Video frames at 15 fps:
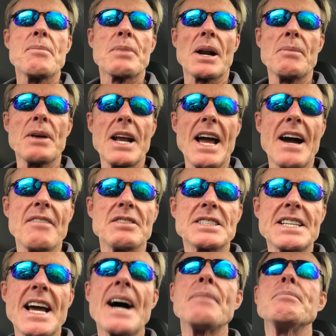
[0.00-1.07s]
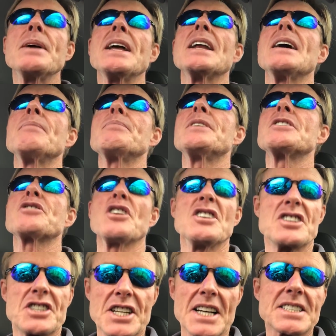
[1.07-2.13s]
but i'm going to have a tab made up that's
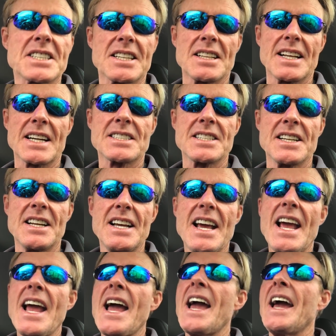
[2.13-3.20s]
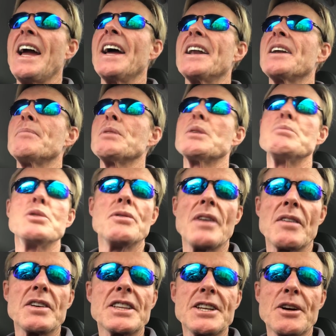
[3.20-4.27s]
on dust collection and I'm going to move
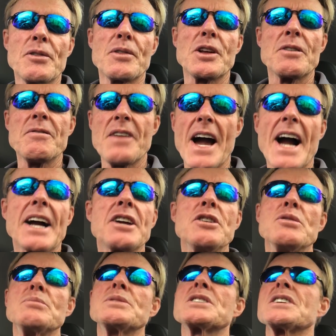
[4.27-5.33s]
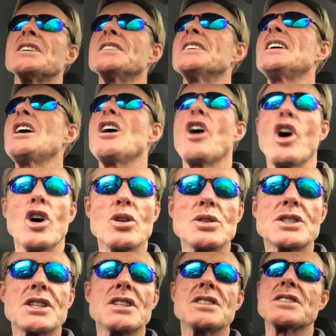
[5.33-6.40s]
everything over there, vacuums and
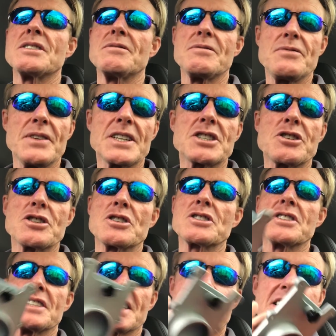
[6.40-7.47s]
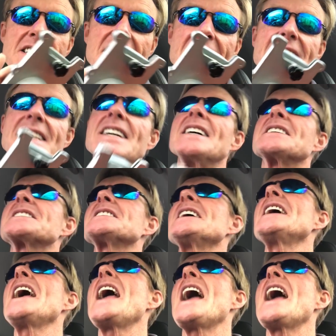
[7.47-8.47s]
hoses and fixtures and things like this,